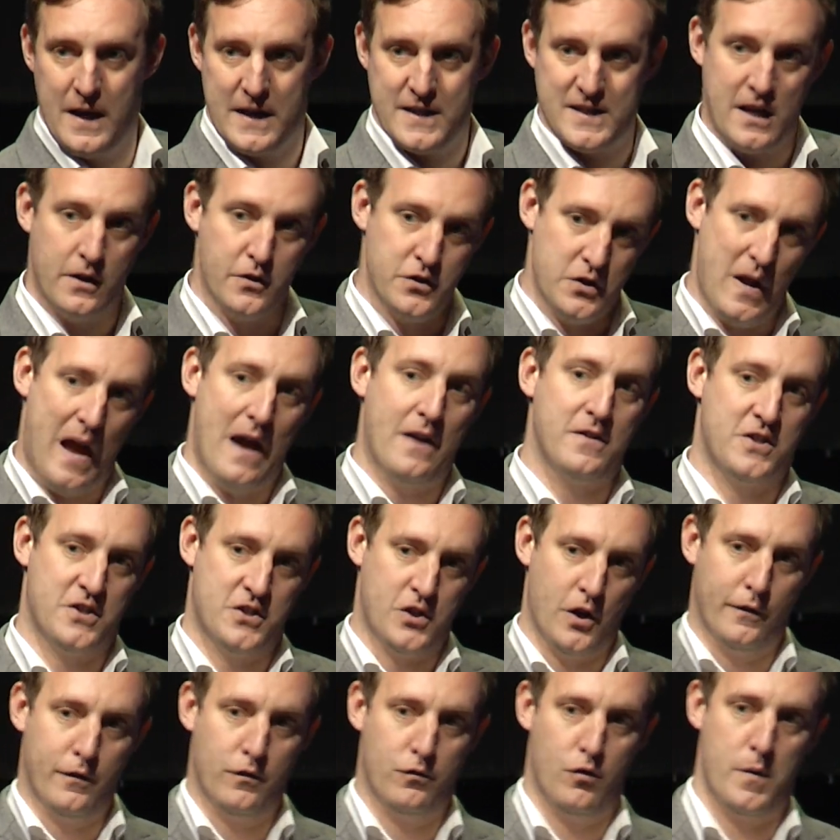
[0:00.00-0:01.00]
It tells you how to
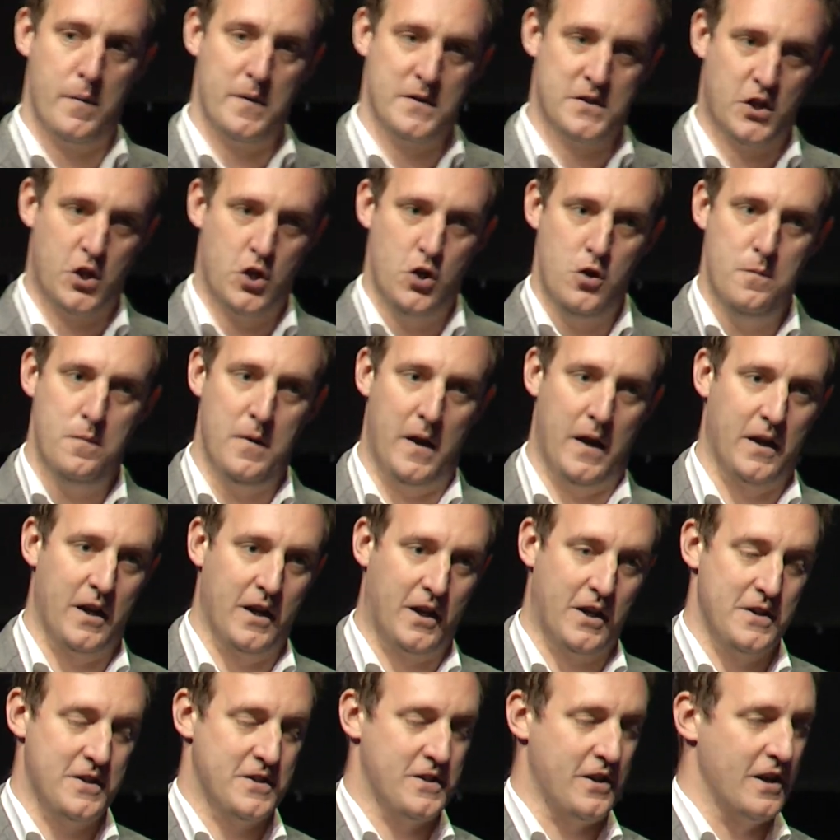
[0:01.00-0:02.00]
solve a Rubik's Cube in a
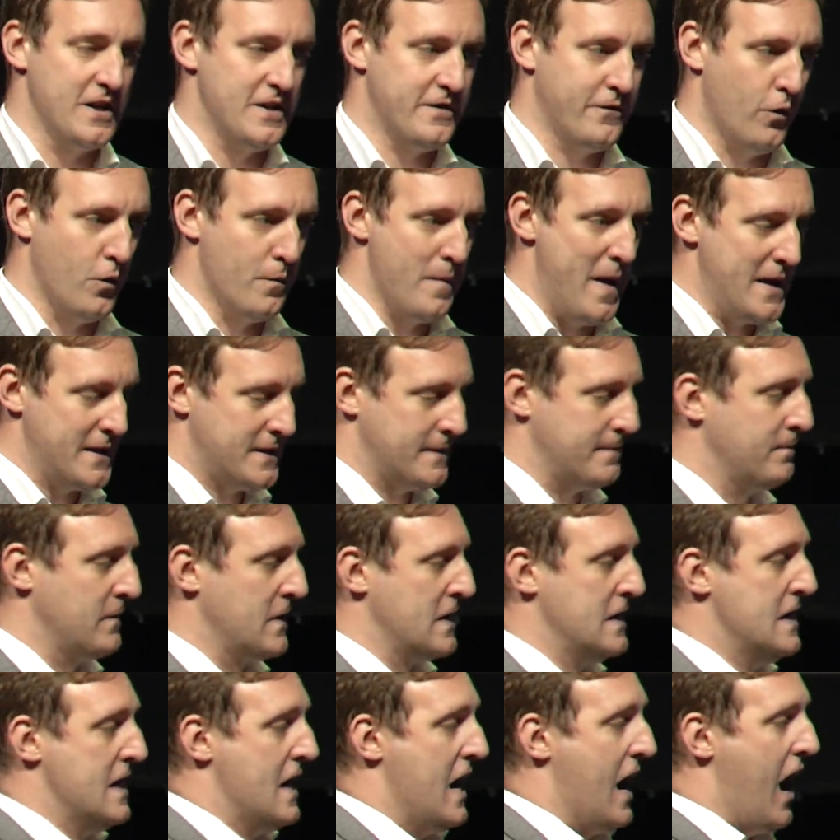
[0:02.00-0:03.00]
concise format.
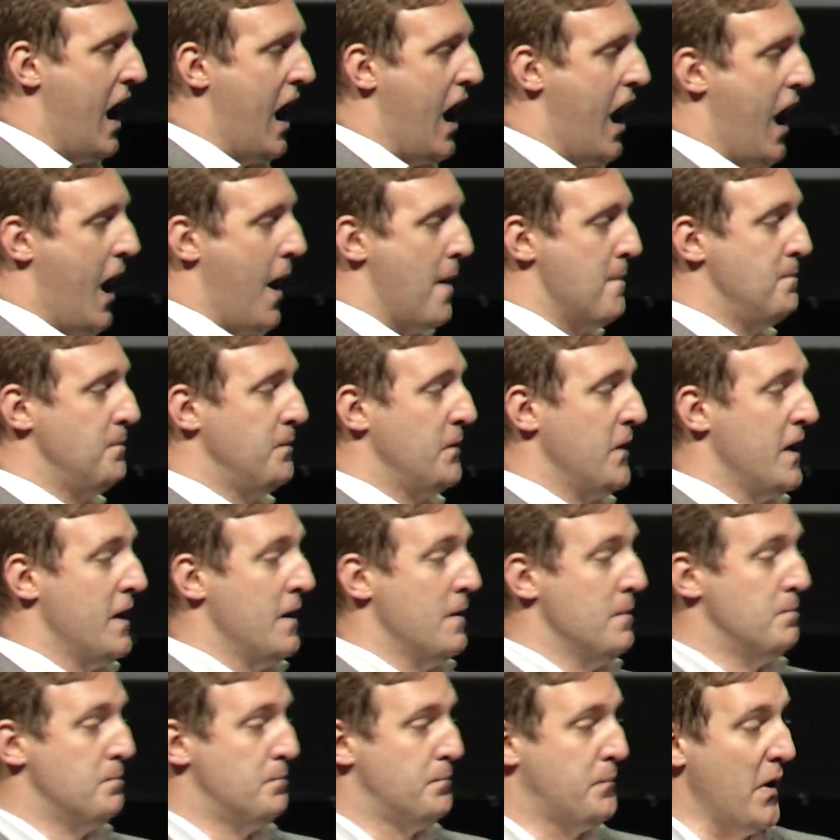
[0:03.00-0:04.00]

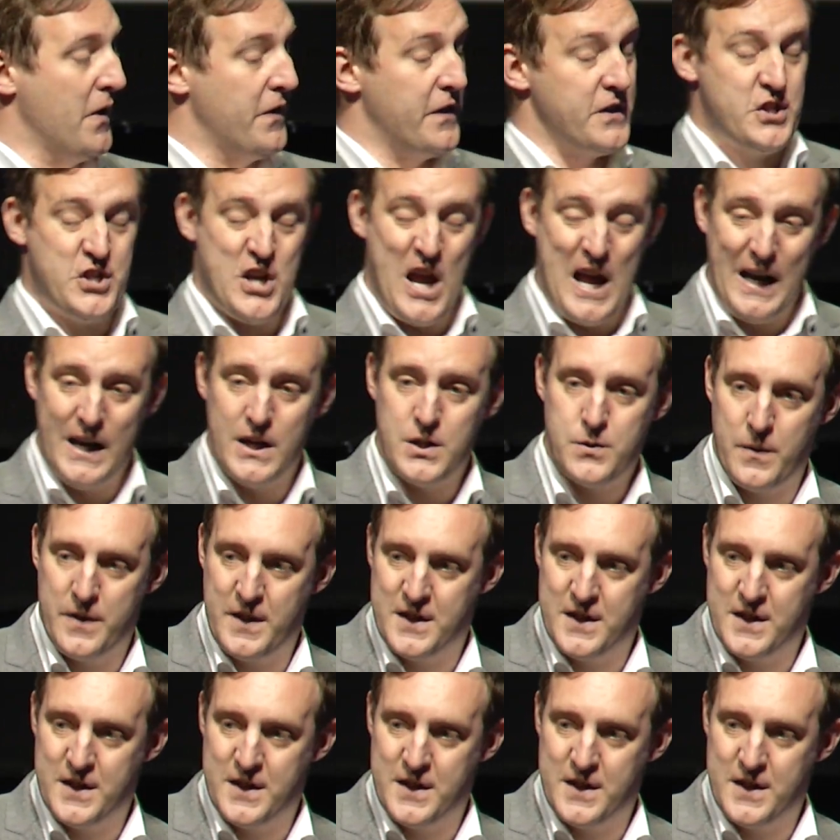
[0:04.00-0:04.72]
But the challenge with